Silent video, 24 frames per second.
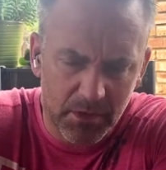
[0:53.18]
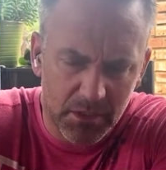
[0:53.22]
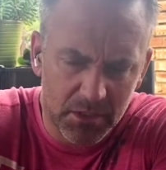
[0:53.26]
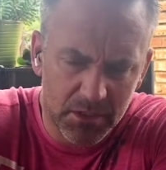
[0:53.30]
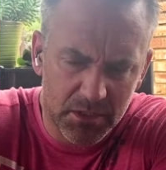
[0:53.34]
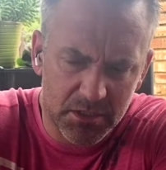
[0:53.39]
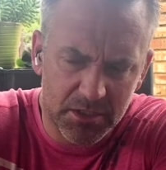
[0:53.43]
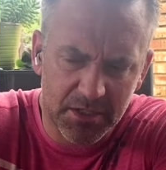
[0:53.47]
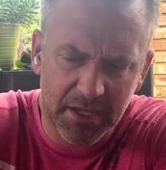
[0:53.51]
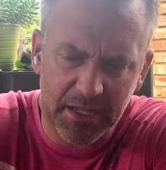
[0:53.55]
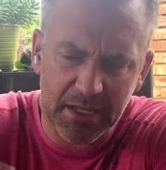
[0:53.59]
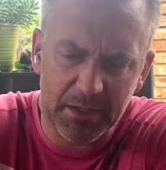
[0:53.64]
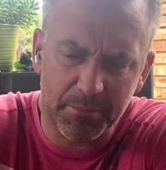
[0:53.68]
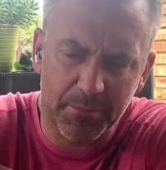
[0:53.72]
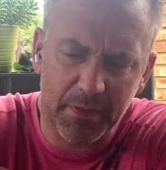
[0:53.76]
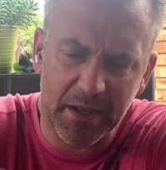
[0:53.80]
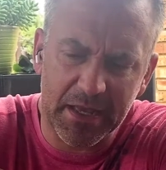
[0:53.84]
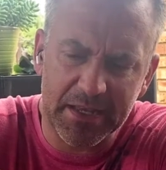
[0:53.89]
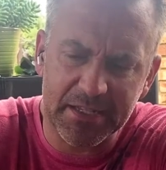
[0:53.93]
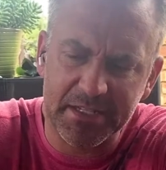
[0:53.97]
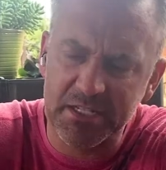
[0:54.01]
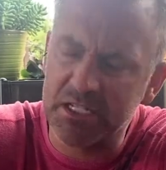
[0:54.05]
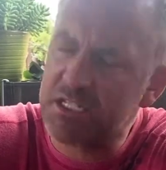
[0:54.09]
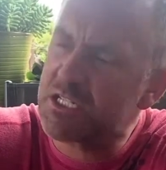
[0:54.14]
just getting
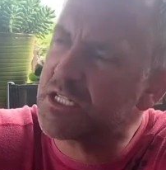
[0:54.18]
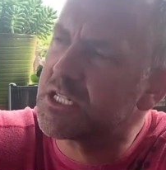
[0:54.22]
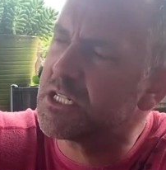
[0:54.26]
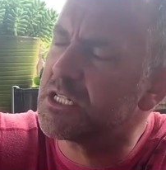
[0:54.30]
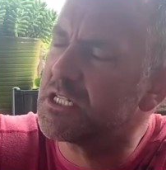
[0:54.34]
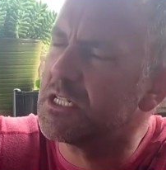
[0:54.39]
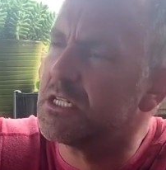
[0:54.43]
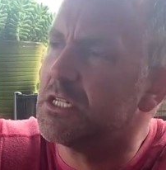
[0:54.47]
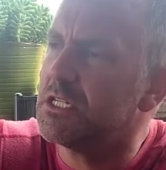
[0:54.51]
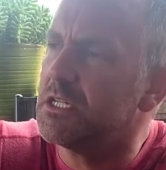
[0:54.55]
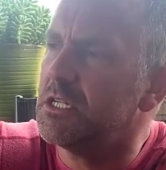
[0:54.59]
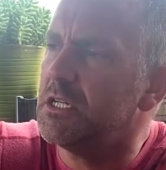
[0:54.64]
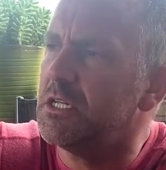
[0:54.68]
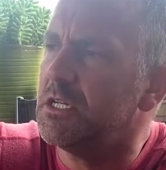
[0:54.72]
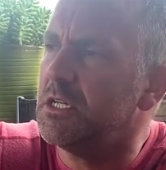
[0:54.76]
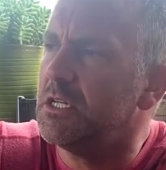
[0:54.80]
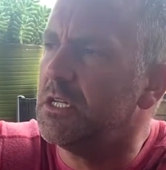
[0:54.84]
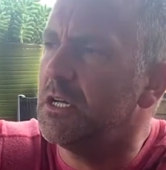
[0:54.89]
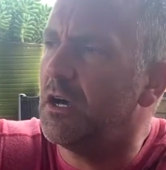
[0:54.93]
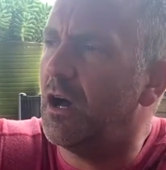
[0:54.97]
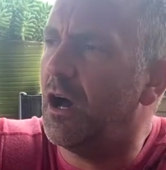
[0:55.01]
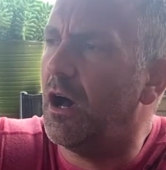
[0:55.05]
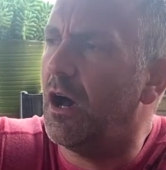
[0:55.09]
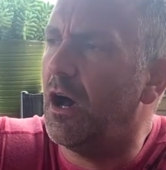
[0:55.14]
places,
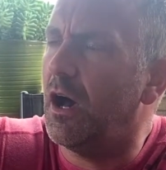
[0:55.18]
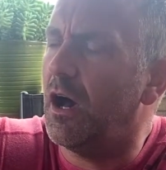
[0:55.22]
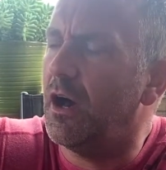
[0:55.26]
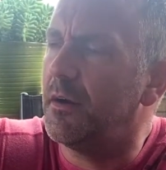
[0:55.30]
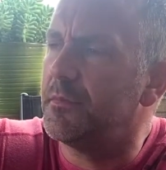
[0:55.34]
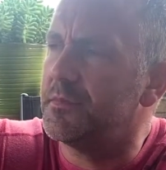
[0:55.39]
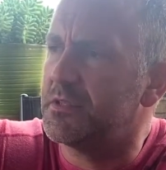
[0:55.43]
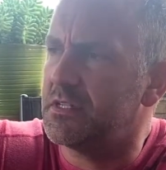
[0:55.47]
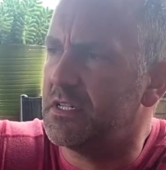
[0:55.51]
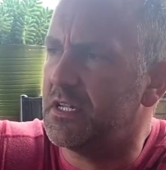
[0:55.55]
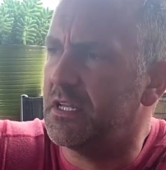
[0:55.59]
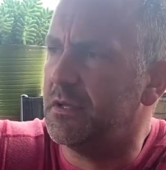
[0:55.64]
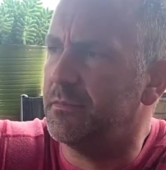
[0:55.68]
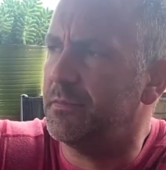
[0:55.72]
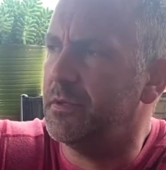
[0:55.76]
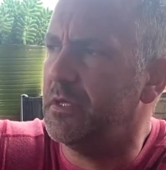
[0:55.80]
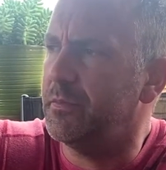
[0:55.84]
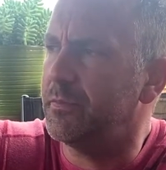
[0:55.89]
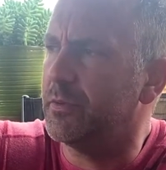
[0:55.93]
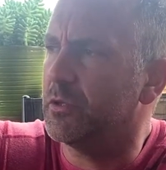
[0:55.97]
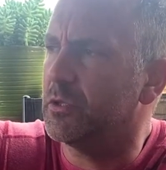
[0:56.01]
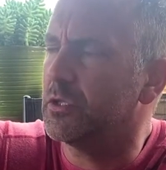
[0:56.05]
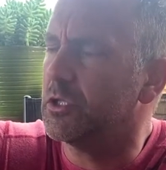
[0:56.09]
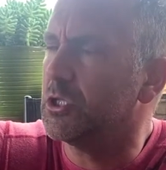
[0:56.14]
um, seeing
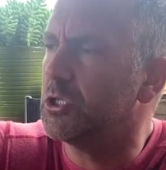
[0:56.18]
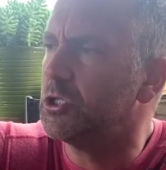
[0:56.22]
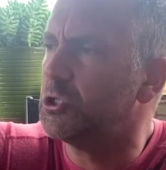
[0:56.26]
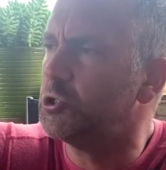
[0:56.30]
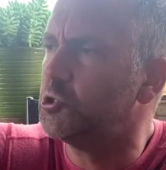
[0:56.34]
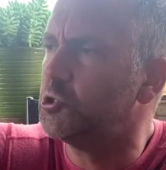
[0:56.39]
people.